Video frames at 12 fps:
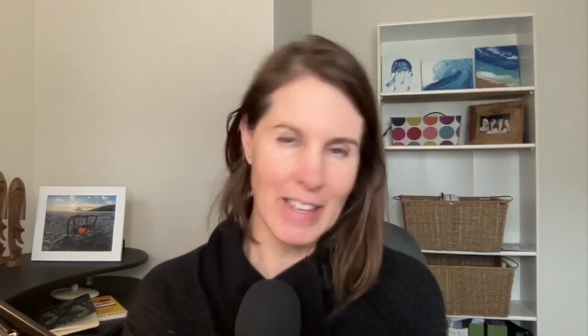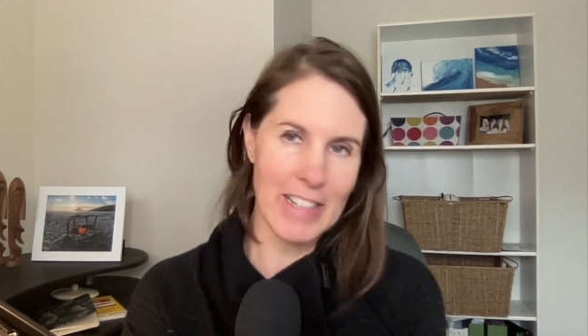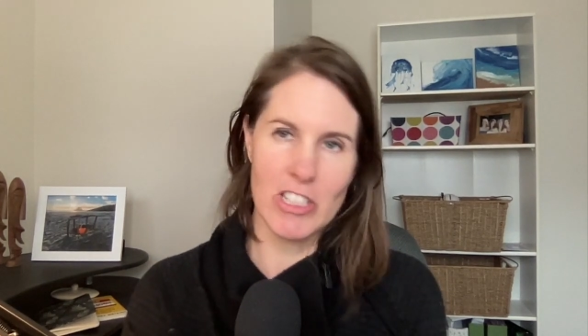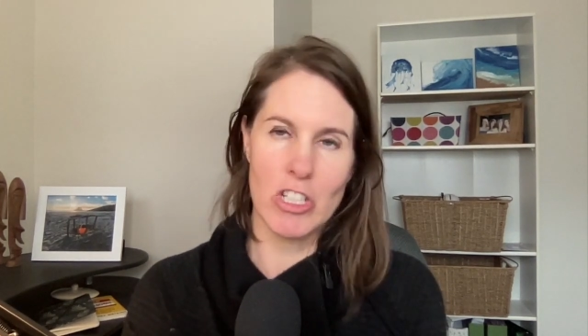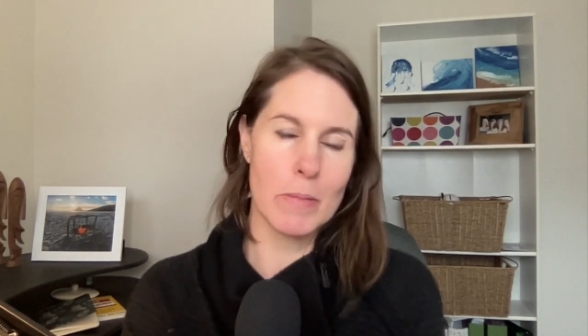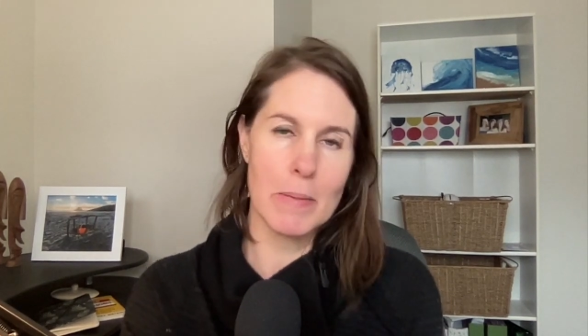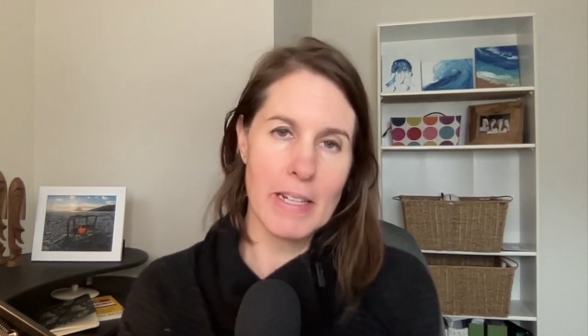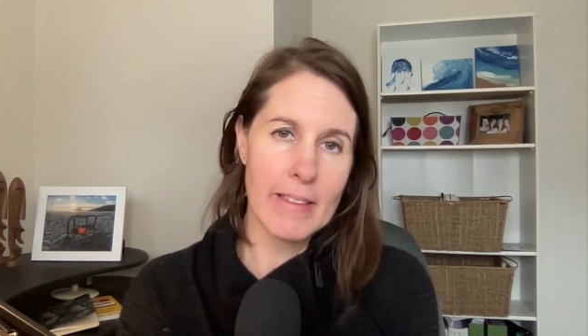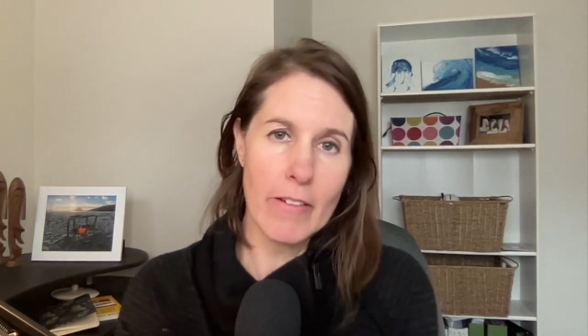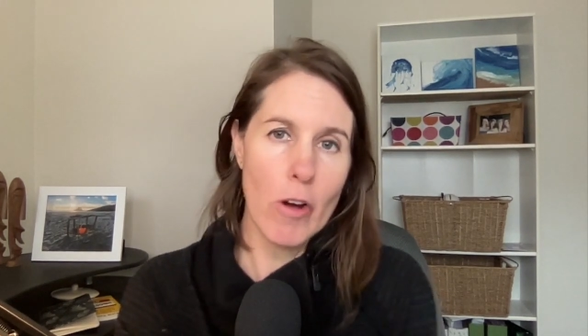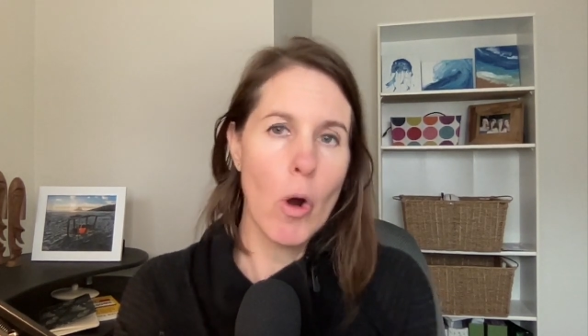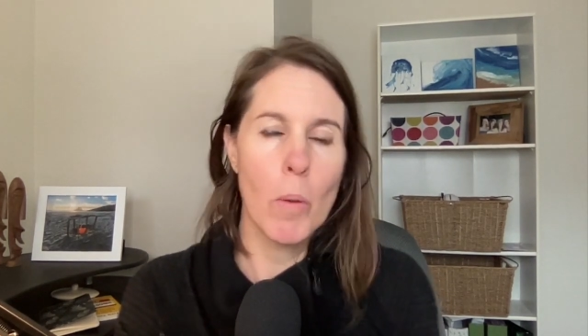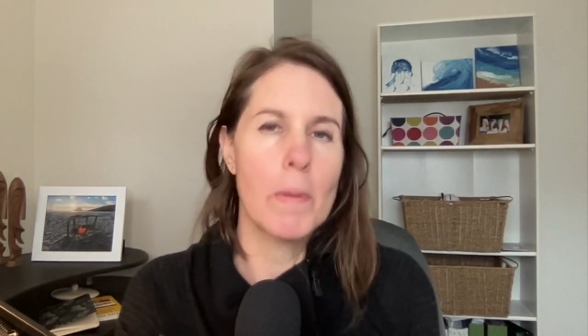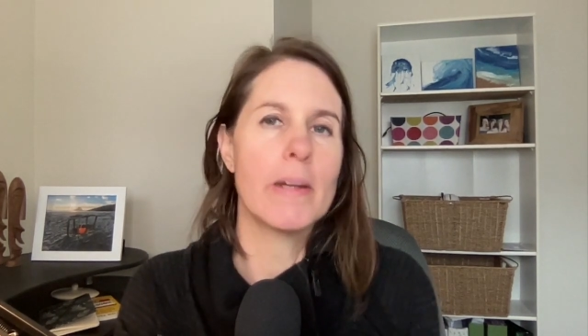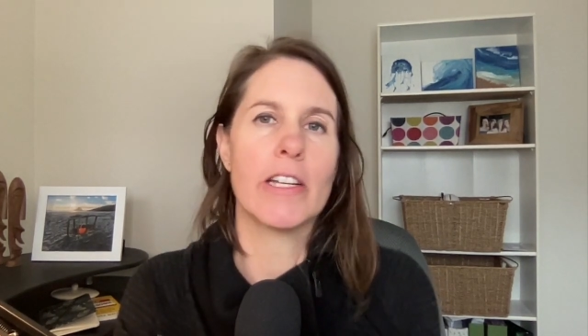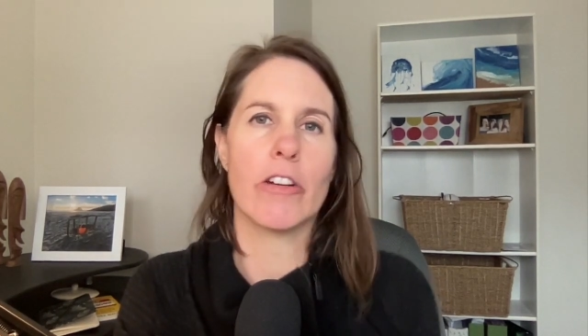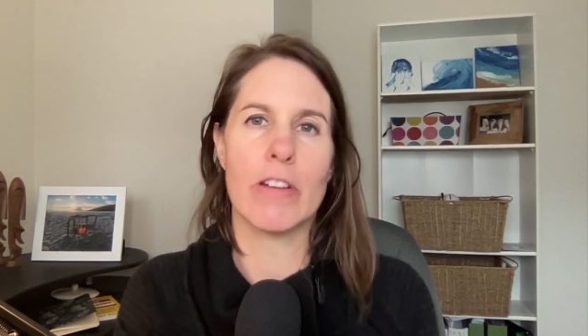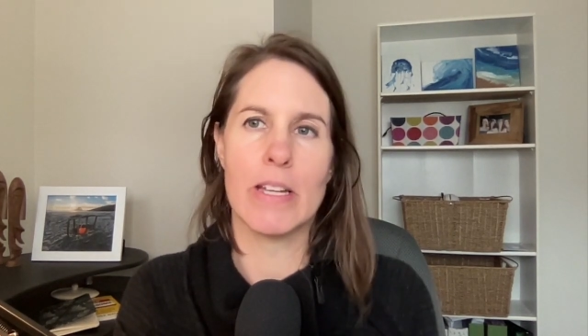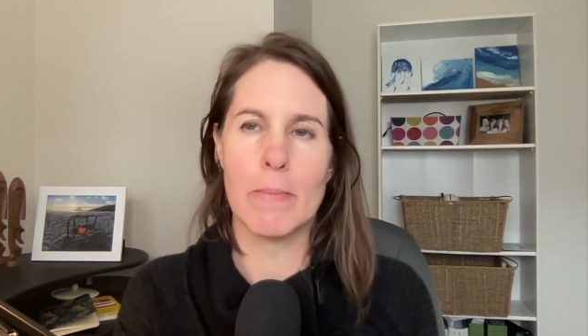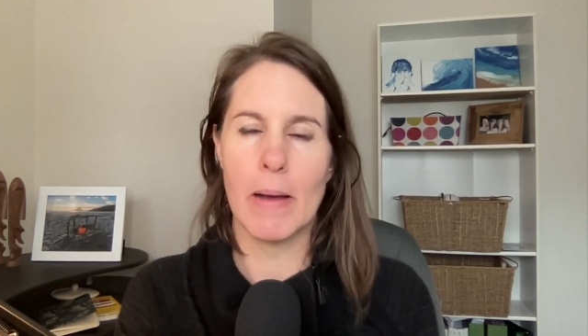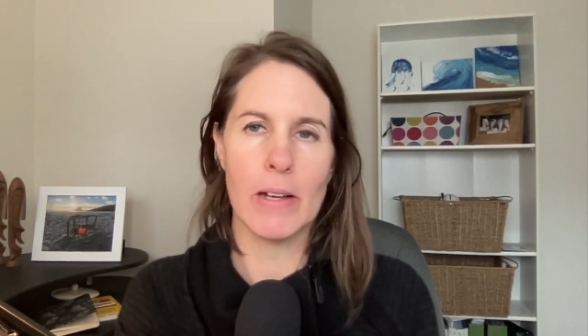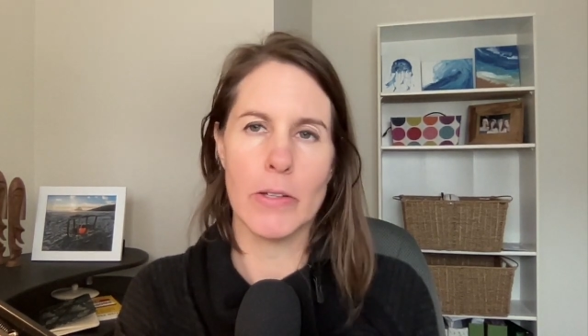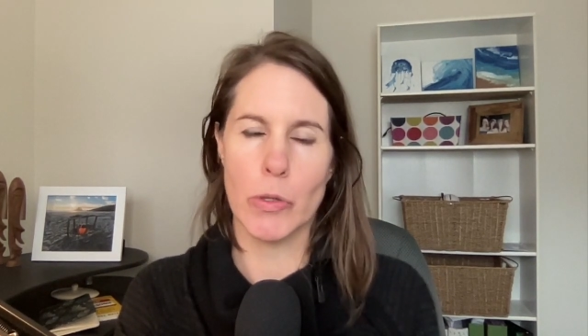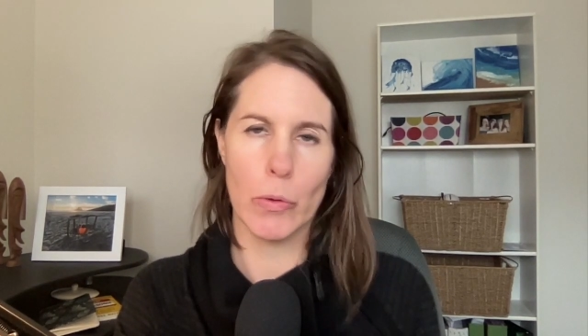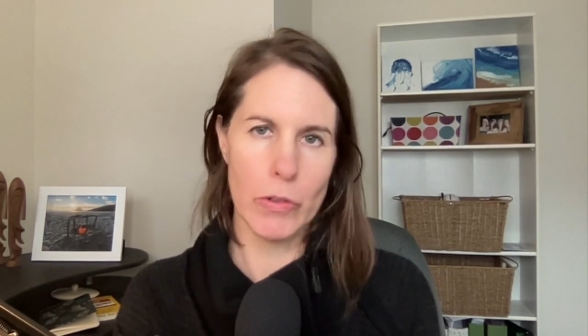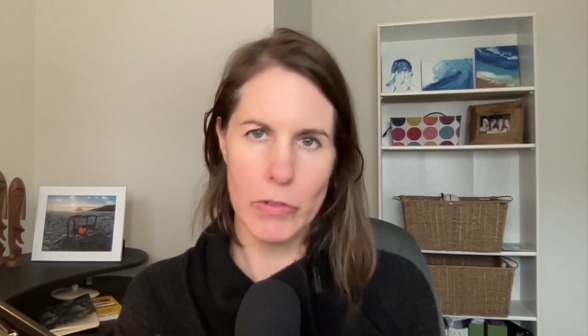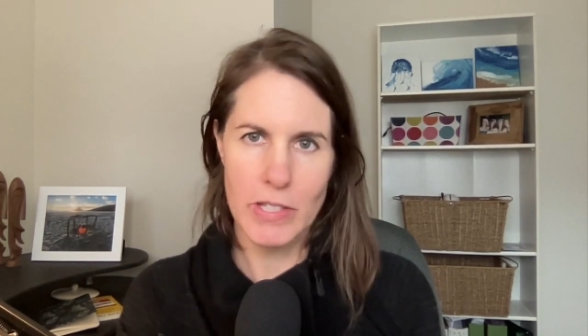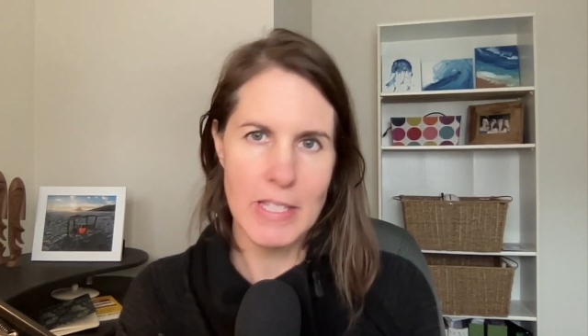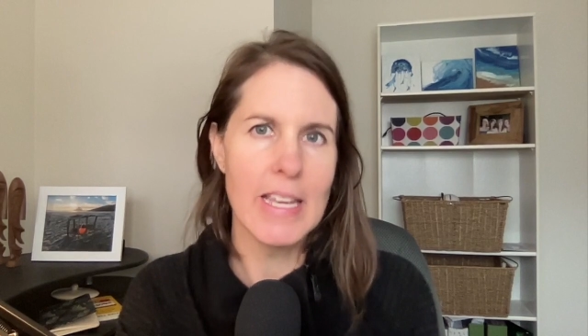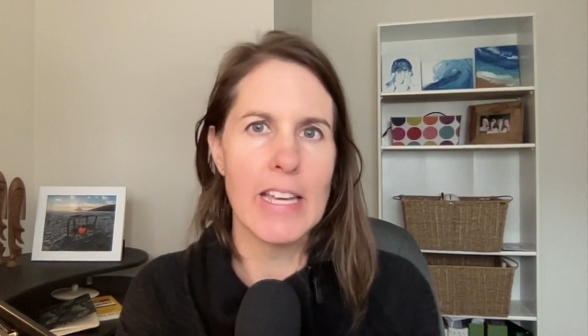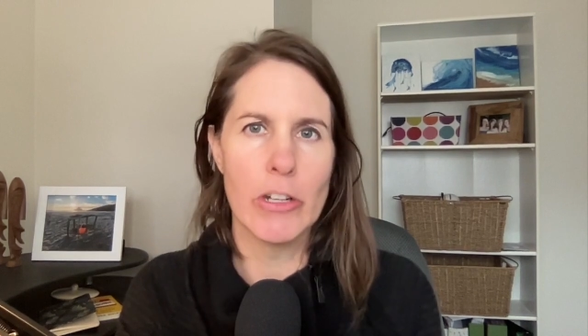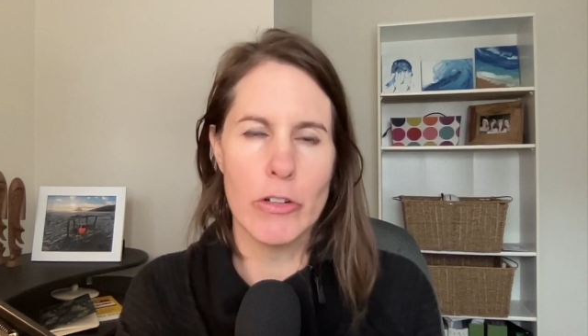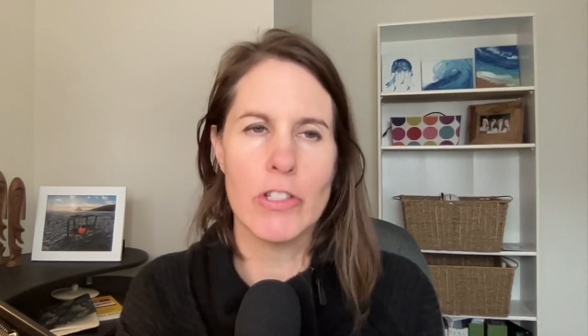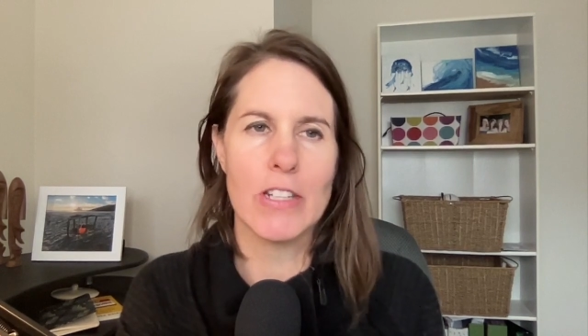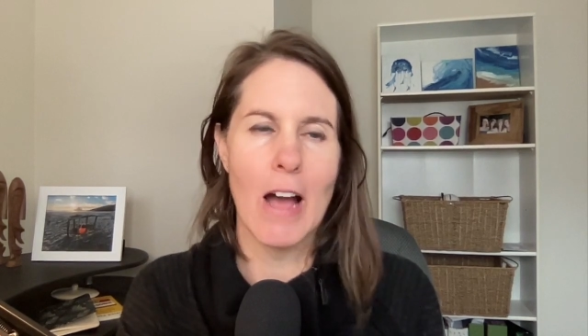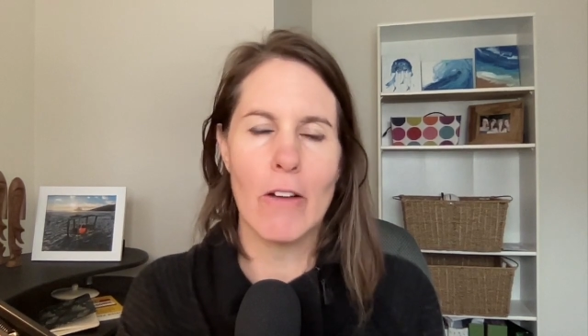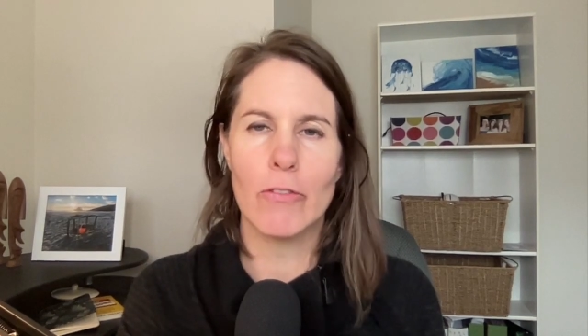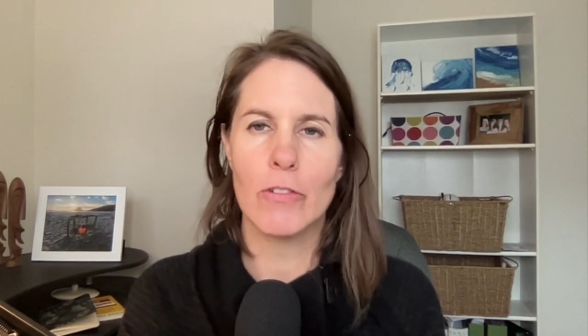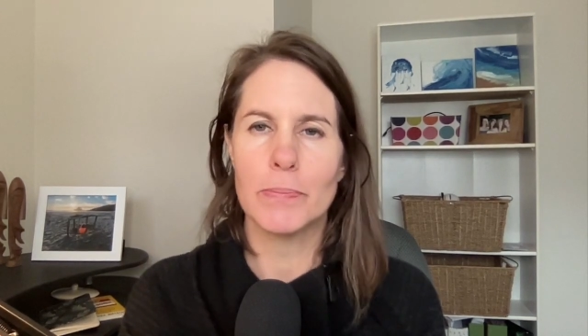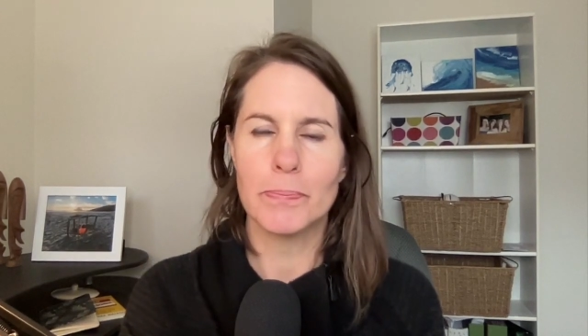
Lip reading: like just meaning they're opening your emails or they're seeing your stuff.